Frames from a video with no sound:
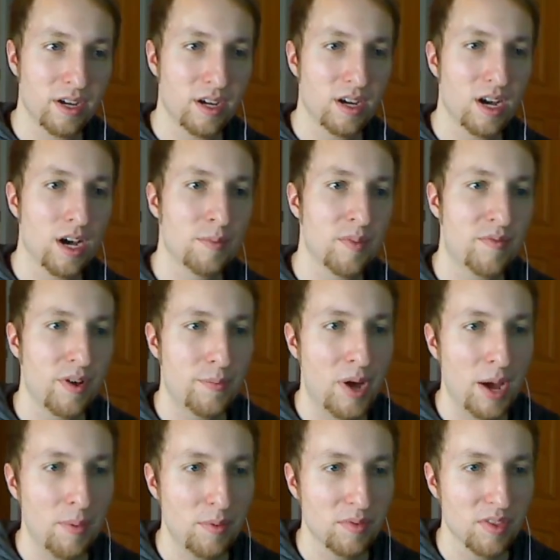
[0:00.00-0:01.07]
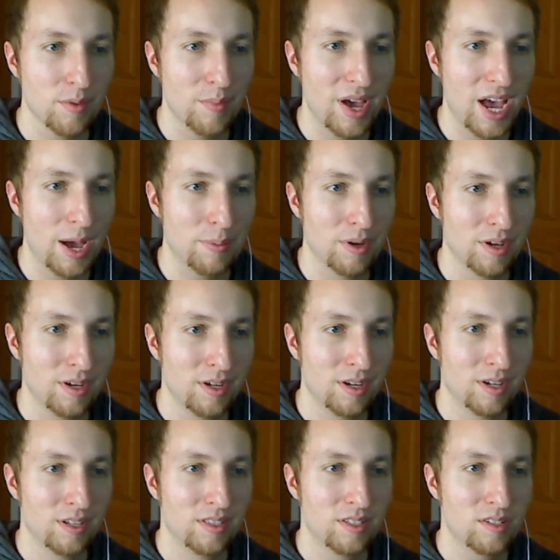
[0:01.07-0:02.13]
If I pop open the map,
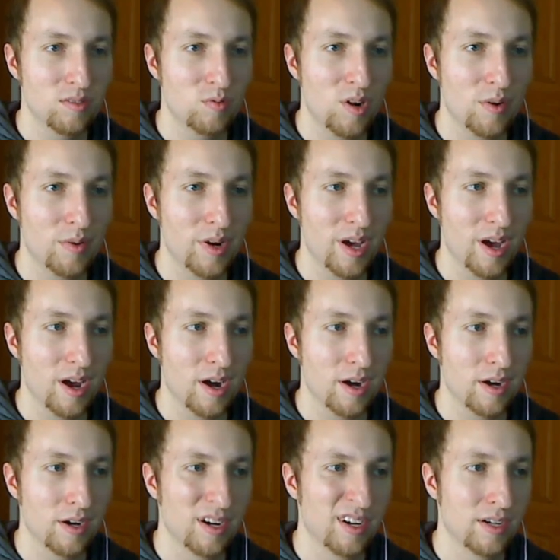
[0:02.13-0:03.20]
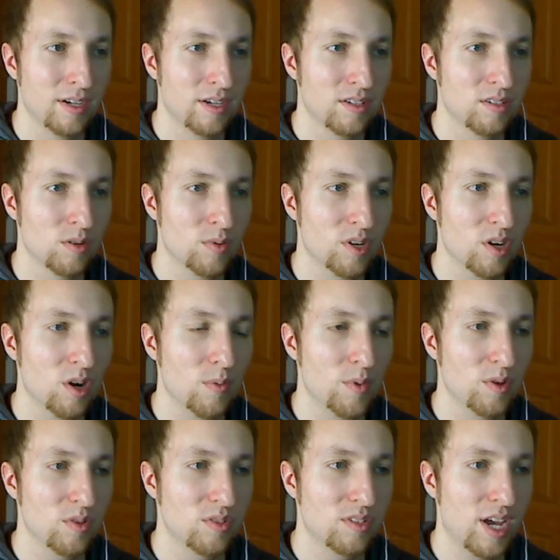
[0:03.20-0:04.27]
this is where we are. So we're
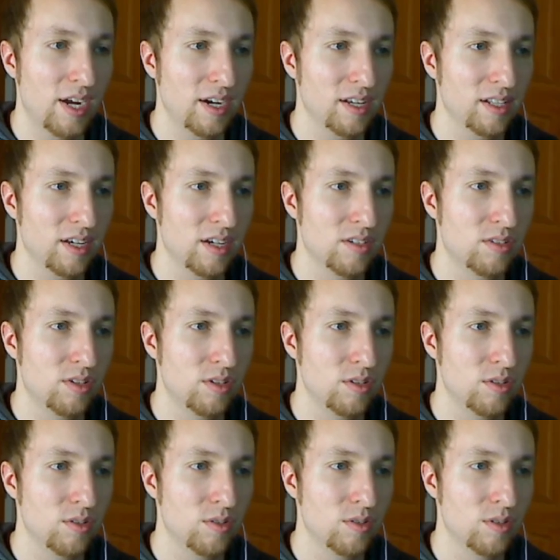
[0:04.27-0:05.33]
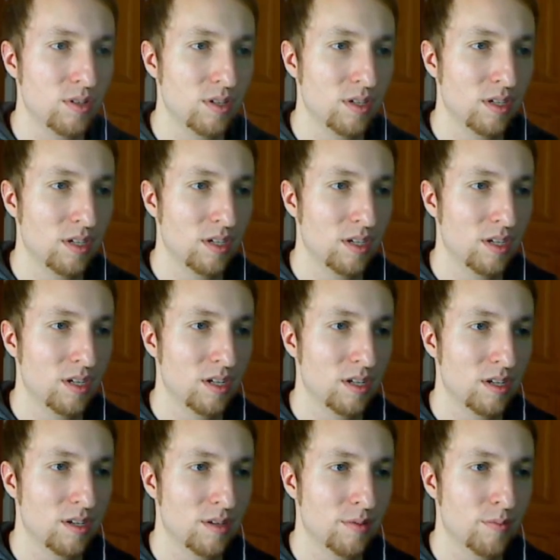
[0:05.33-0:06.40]
almost technically to
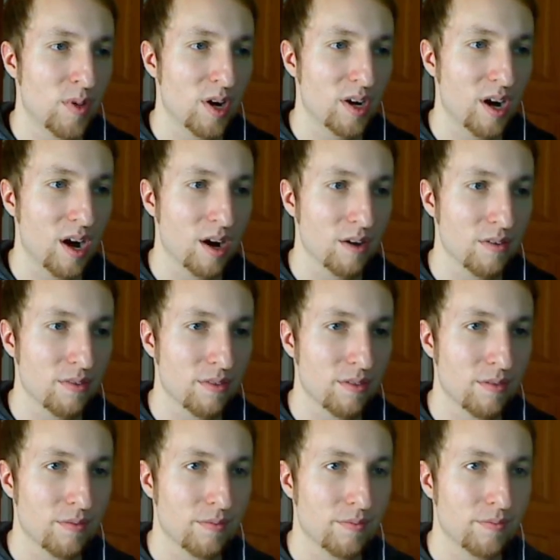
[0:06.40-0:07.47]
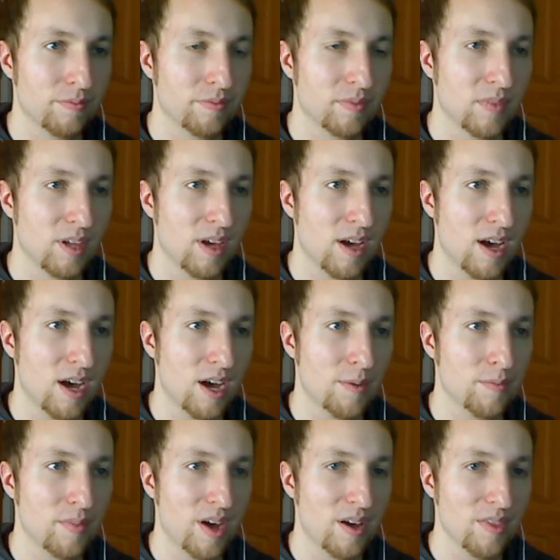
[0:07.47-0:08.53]
Markarth
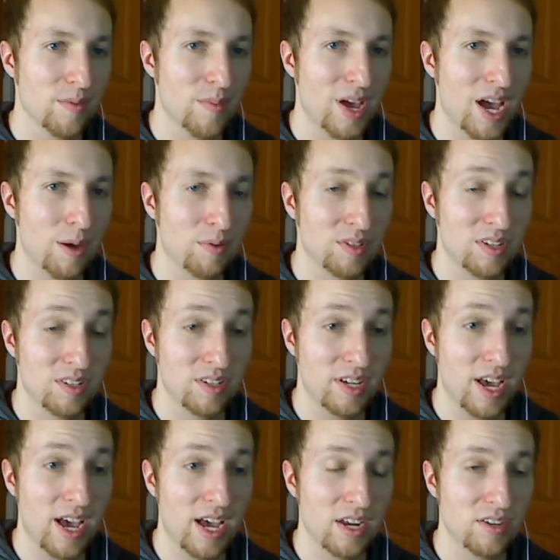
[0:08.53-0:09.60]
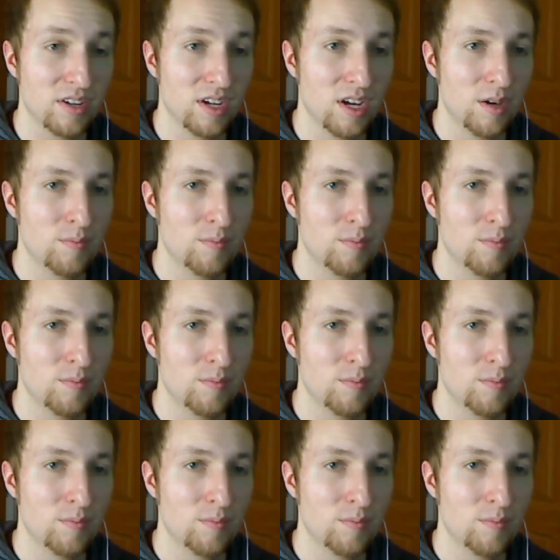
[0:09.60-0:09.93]
on the map, which is the edge.